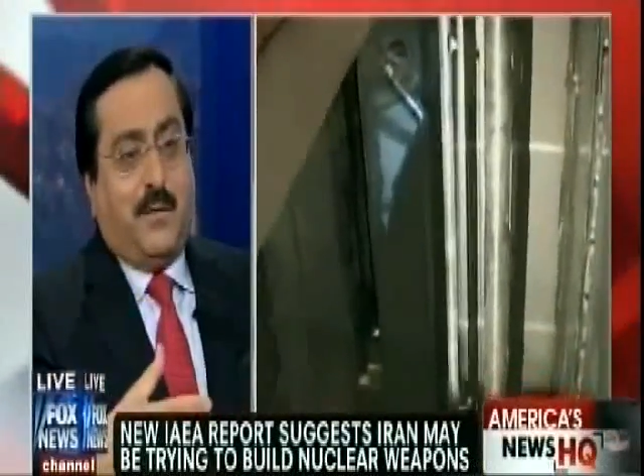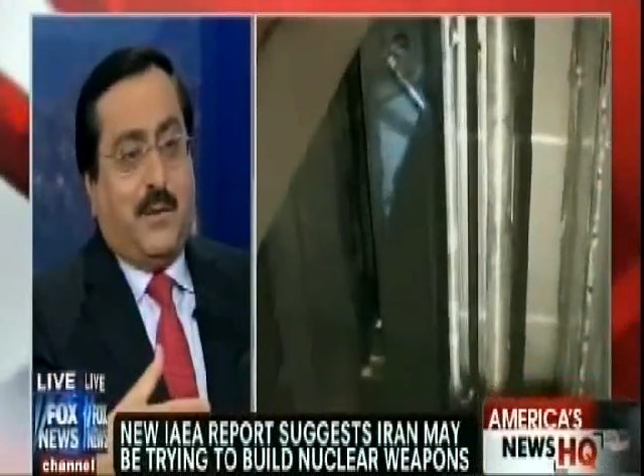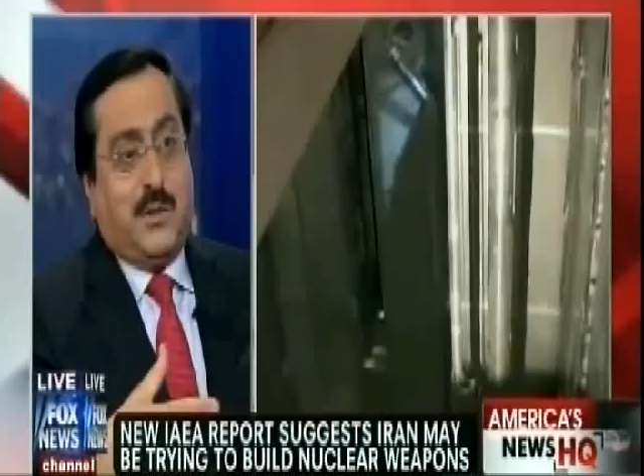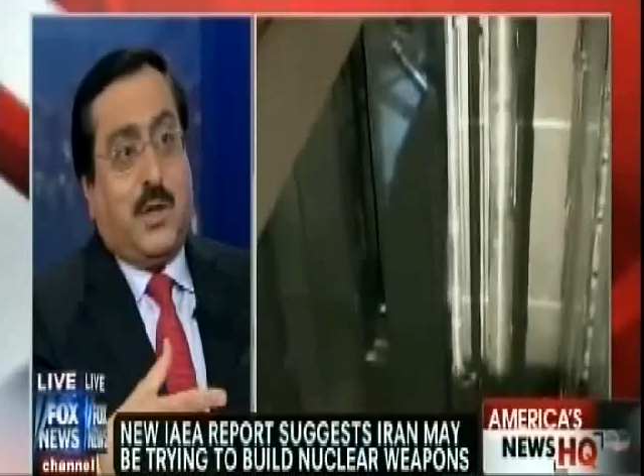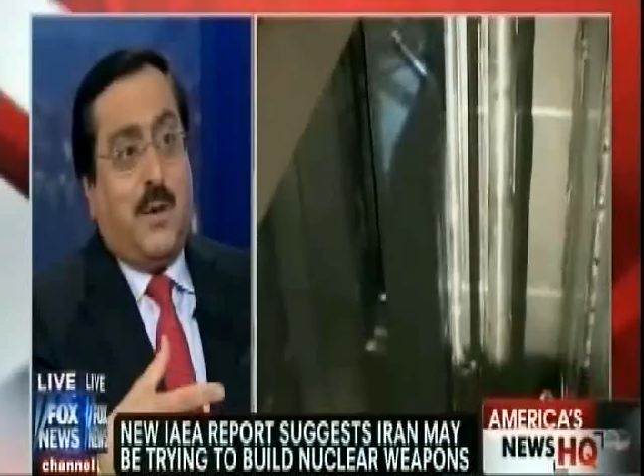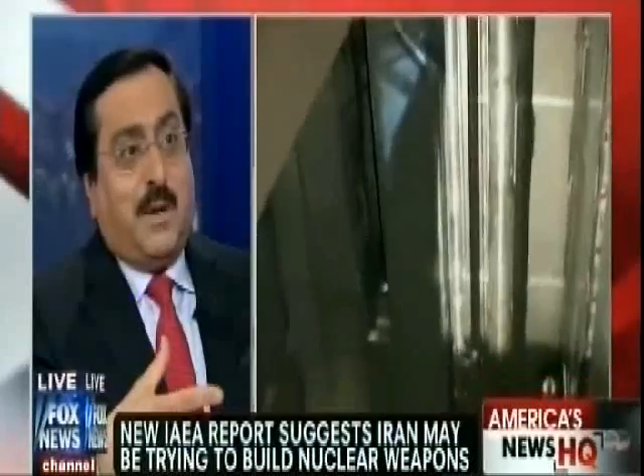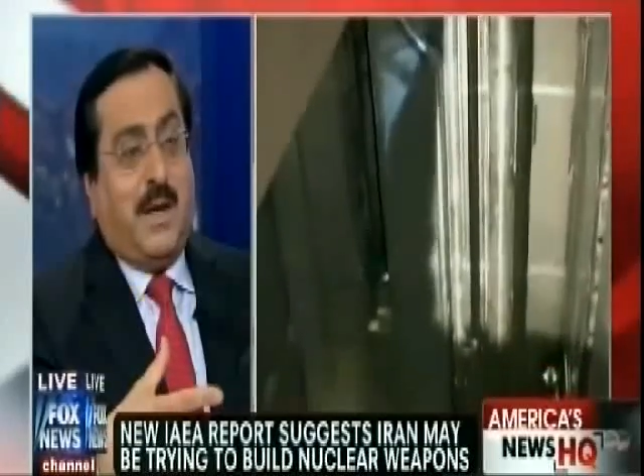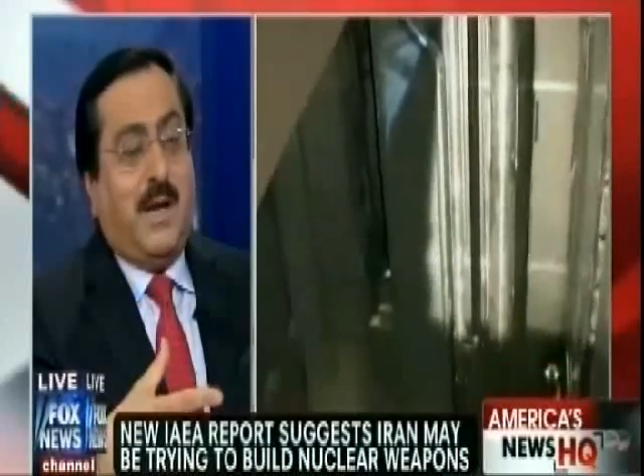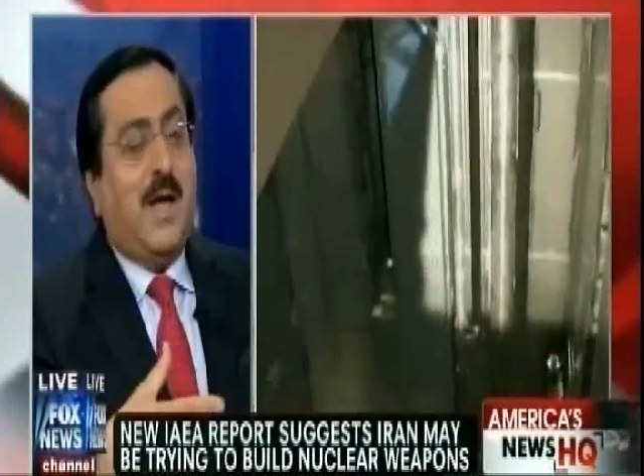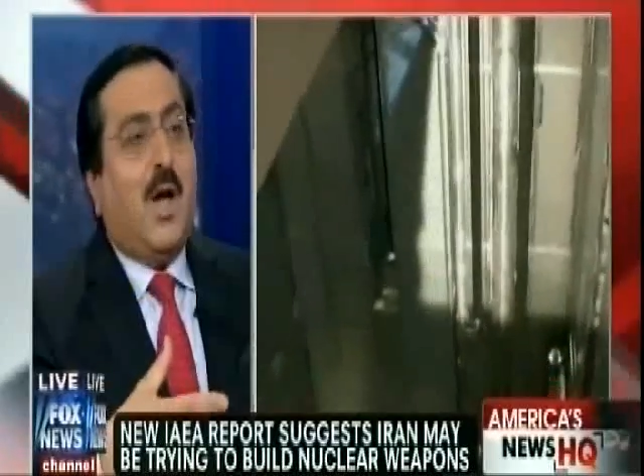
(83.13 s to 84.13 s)

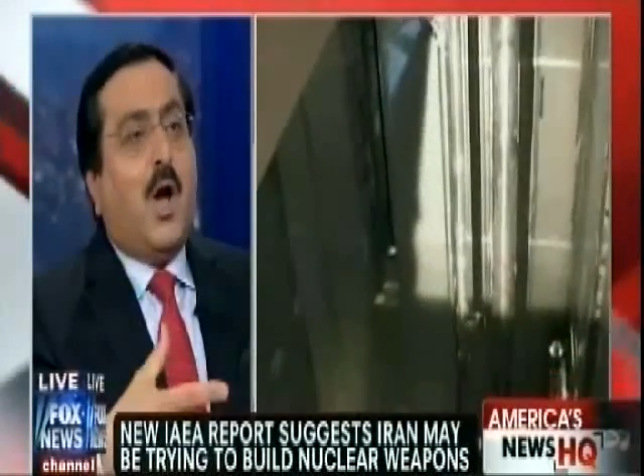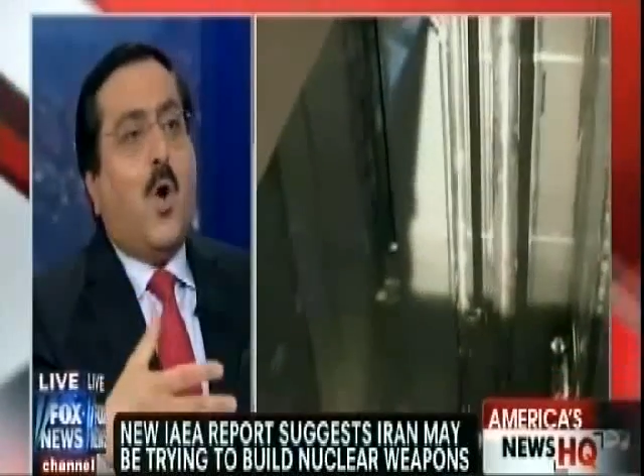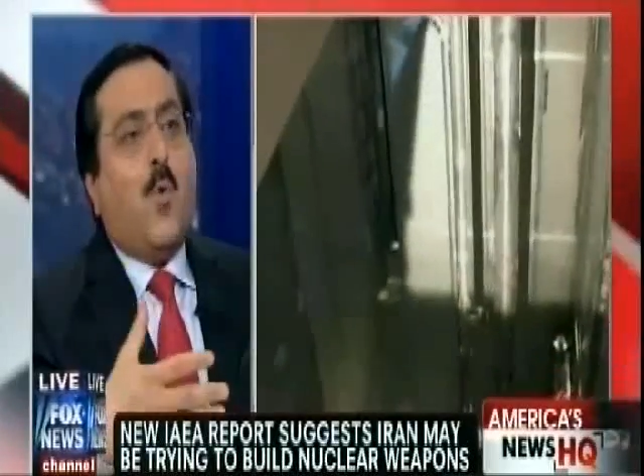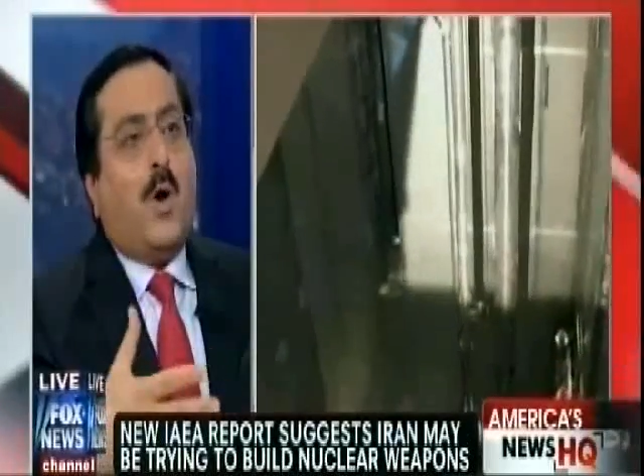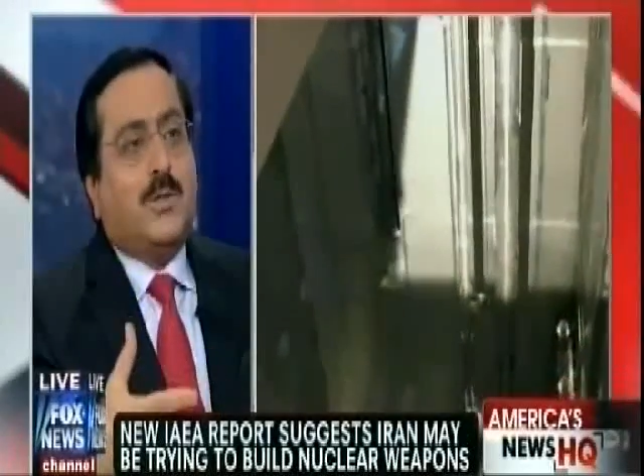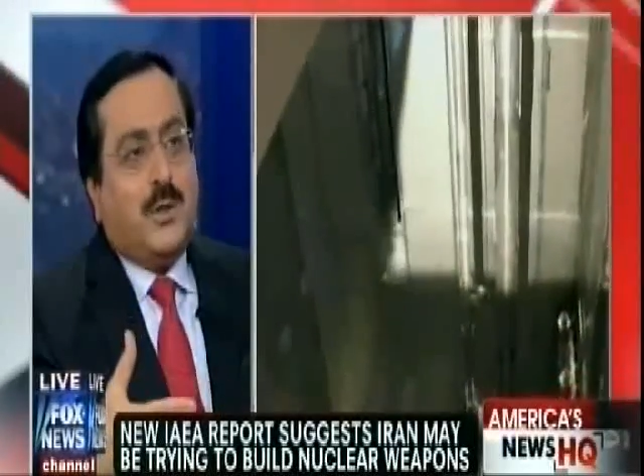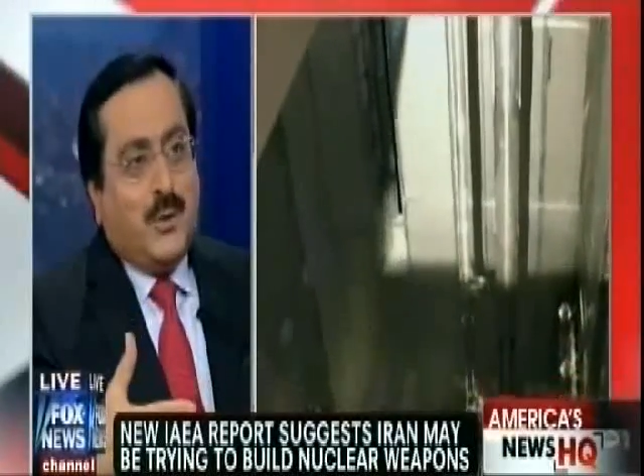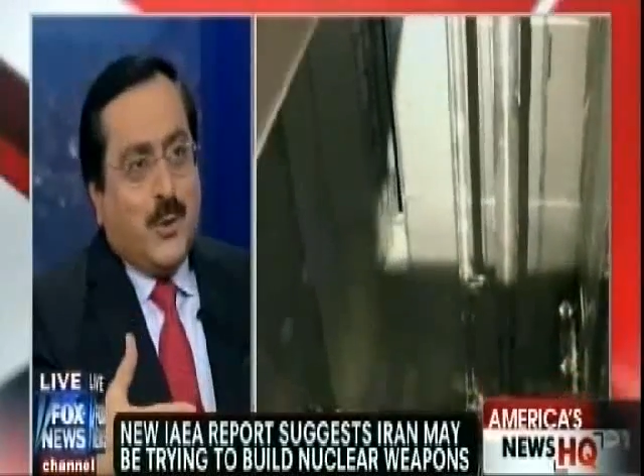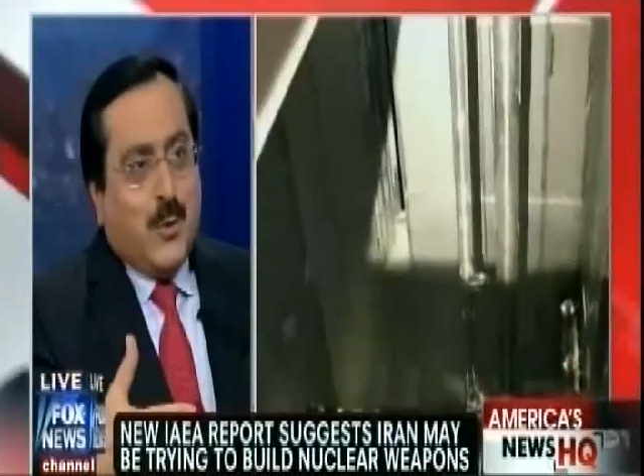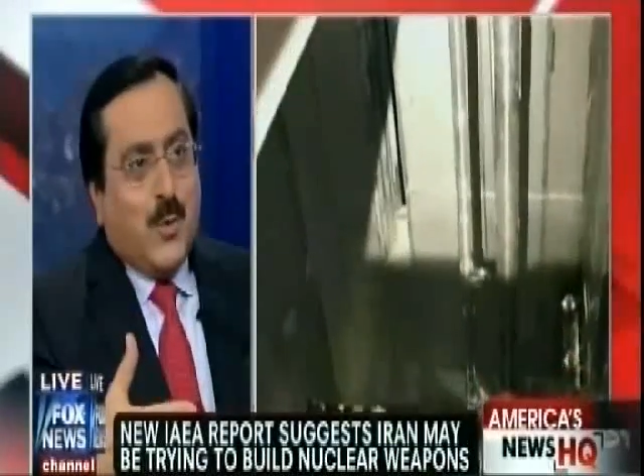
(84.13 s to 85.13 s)
determining what to
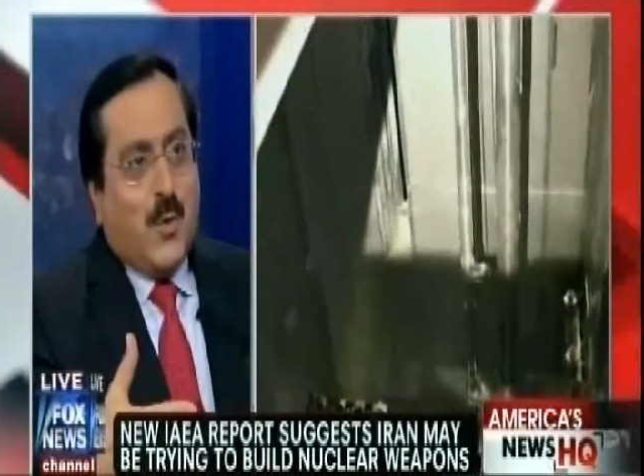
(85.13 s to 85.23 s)
do.